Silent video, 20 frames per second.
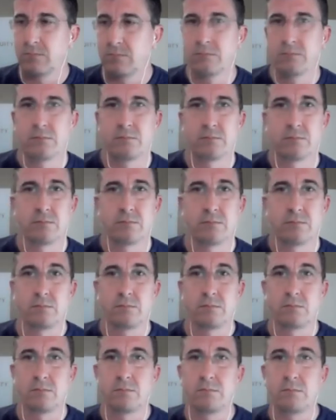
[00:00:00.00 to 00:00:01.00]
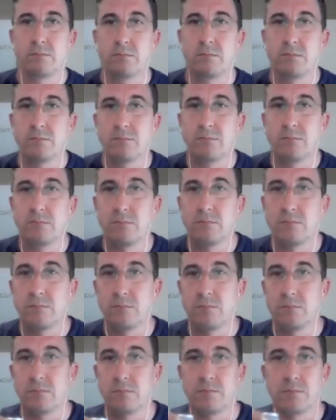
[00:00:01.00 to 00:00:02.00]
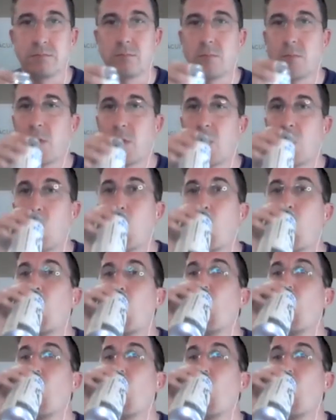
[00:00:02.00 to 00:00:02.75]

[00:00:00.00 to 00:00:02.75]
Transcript: (silent)